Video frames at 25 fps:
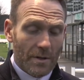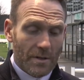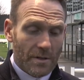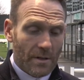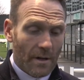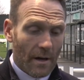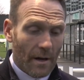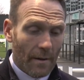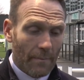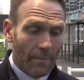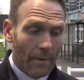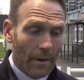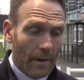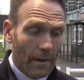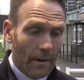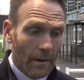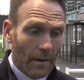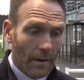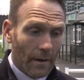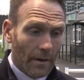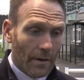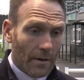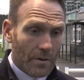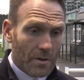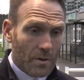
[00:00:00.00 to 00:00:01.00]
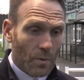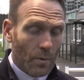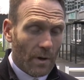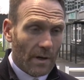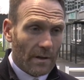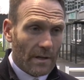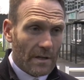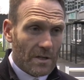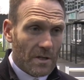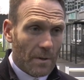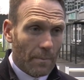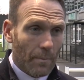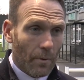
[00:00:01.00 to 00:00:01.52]
It's, you know, so we're
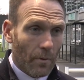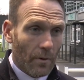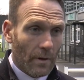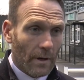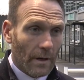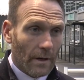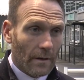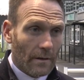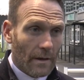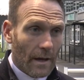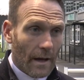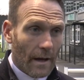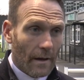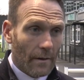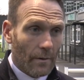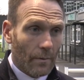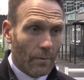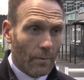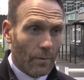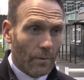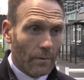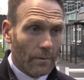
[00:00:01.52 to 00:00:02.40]
disappointed that,